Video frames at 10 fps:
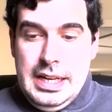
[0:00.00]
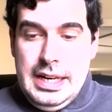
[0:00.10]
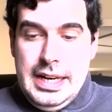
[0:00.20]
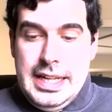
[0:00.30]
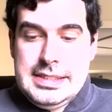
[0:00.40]

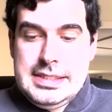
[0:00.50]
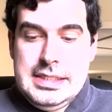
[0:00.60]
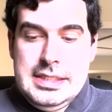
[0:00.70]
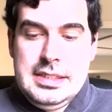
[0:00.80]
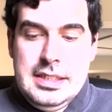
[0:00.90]
let's
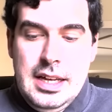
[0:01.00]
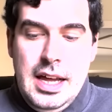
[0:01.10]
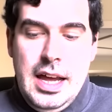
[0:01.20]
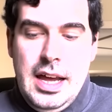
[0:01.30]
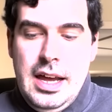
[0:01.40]
see
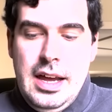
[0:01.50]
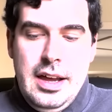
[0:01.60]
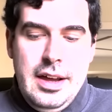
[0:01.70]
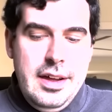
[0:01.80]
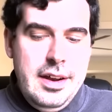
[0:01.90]

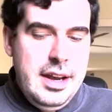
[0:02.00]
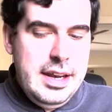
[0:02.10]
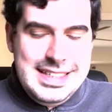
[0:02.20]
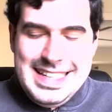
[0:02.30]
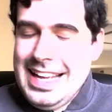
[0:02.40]
uh,
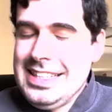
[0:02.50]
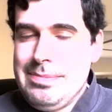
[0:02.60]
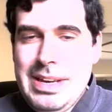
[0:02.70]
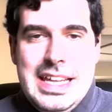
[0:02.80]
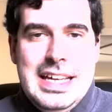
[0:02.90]
the, the
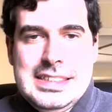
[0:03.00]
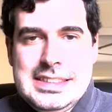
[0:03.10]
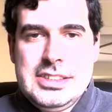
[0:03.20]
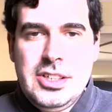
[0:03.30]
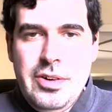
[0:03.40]
main
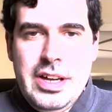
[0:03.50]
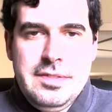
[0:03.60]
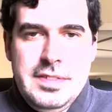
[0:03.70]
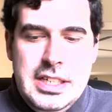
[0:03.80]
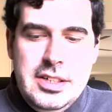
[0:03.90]
ideas around
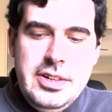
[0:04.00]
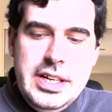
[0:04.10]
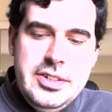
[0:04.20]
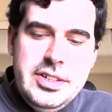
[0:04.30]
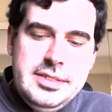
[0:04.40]
video
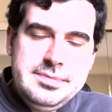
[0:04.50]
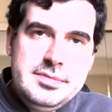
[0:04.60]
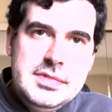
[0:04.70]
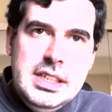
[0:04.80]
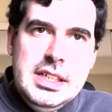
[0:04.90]
encoding.
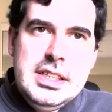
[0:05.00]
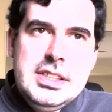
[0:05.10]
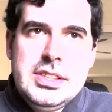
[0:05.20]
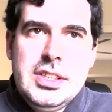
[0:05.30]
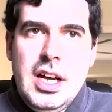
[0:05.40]

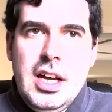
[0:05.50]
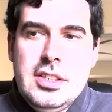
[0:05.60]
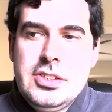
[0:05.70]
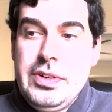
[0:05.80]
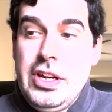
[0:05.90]
So, uh,
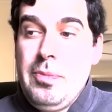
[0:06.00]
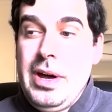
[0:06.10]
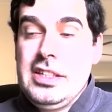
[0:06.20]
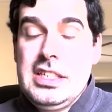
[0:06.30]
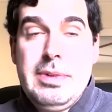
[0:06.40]
sorry,
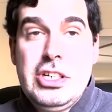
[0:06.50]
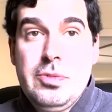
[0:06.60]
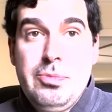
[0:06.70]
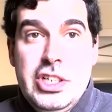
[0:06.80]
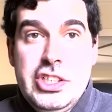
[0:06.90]
about image
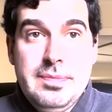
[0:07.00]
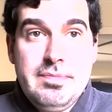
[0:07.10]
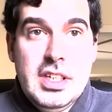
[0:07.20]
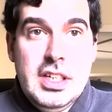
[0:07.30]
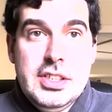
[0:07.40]
compression.
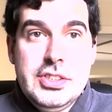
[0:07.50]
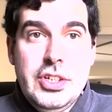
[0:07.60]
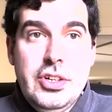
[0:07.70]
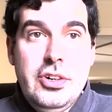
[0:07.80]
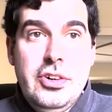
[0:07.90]

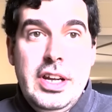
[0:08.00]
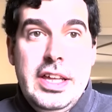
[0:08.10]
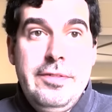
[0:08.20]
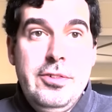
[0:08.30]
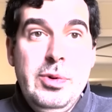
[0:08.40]
So
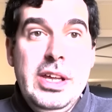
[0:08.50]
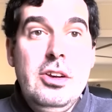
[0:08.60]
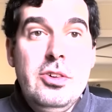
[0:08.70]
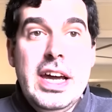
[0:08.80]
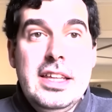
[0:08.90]
if you
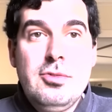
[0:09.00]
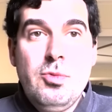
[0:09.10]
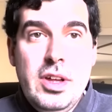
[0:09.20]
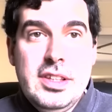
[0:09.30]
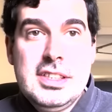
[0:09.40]
look at
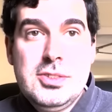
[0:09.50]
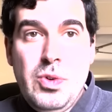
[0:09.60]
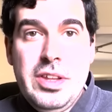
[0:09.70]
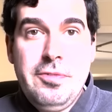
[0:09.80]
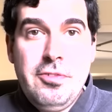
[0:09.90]
this
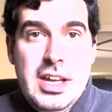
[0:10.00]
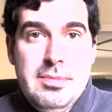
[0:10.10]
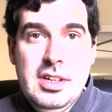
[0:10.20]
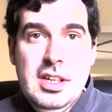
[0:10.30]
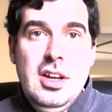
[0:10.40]
one
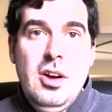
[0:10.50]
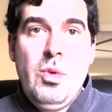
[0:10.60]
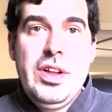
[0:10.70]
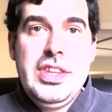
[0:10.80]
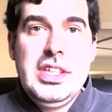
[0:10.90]
frame,
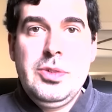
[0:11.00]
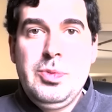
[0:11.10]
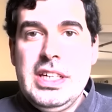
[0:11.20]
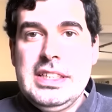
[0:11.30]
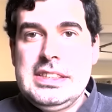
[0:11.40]
one thing that we
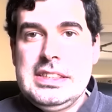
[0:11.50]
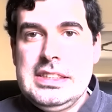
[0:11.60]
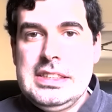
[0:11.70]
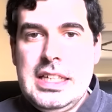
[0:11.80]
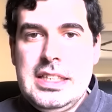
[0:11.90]
can see
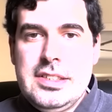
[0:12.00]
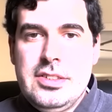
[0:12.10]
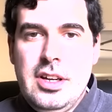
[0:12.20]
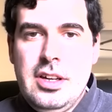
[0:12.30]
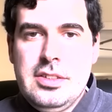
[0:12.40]
is that there's a
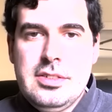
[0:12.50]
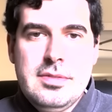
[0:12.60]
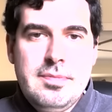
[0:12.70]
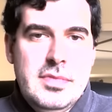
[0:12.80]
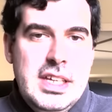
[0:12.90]
lot,
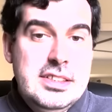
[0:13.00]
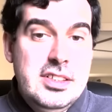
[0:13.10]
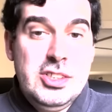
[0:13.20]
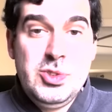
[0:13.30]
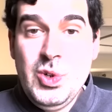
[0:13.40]
there's
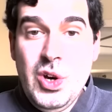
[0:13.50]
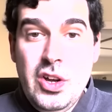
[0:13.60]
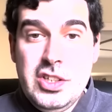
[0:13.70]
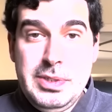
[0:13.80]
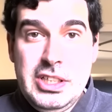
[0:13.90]
only two
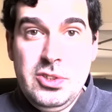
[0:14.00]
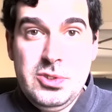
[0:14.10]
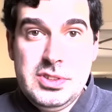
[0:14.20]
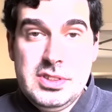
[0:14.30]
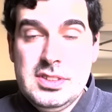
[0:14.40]
colors being
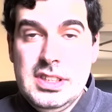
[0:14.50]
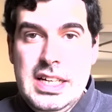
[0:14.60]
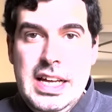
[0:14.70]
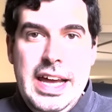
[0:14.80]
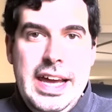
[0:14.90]
used
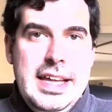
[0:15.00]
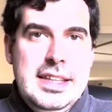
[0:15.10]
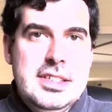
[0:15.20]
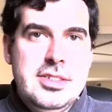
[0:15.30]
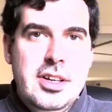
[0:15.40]
and
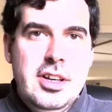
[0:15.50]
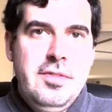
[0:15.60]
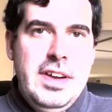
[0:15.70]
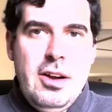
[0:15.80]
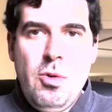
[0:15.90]
there's a lot
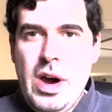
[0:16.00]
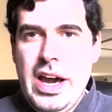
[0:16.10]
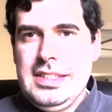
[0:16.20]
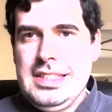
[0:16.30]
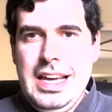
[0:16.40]
of like
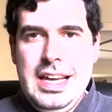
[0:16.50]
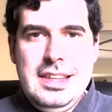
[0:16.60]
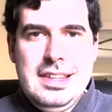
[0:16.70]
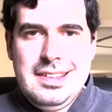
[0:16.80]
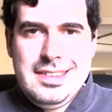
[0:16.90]
white
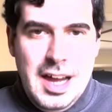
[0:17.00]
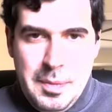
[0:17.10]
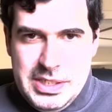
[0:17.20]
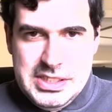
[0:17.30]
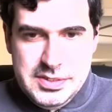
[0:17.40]
and dark
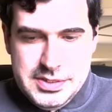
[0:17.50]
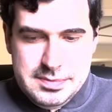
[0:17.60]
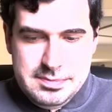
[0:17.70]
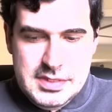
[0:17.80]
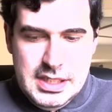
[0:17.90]
pixels.
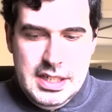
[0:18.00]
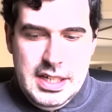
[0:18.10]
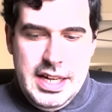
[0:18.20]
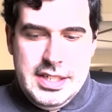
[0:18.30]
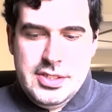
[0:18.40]

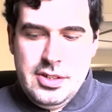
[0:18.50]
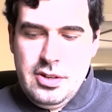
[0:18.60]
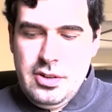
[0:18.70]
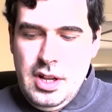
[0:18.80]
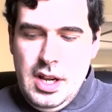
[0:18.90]
And
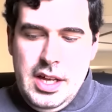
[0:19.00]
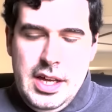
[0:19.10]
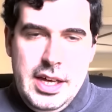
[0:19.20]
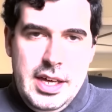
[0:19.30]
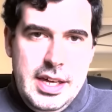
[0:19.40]
so
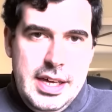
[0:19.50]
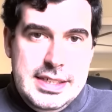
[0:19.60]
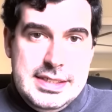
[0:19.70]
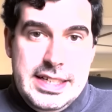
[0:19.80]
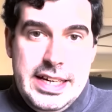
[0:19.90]

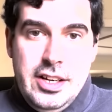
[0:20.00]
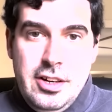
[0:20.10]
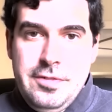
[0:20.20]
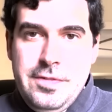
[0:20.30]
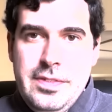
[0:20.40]
instead
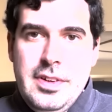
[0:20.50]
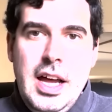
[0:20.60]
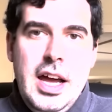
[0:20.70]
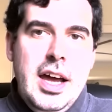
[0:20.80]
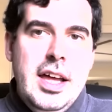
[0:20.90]
of
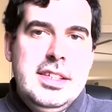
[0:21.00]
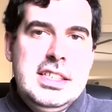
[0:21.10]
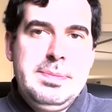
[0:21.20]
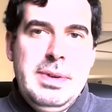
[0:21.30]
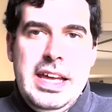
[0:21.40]
uh,
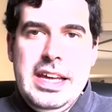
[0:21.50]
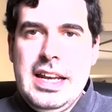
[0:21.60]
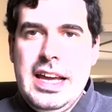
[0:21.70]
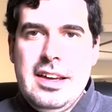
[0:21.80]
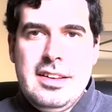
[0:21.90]
displaying
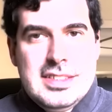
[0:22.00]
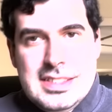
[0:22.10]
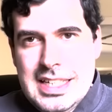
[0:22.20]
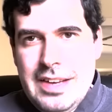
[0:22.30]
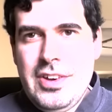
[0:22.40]
like
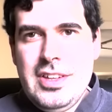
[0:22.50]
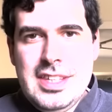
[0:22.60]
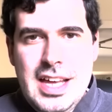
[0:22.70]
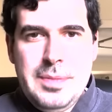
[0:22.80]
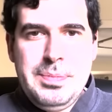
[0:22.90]
seven
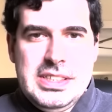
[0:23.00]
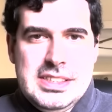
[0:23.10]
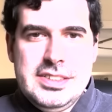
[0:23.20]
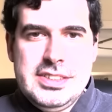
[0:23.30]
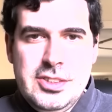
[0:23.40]
dark
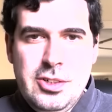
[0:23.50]
pixels in a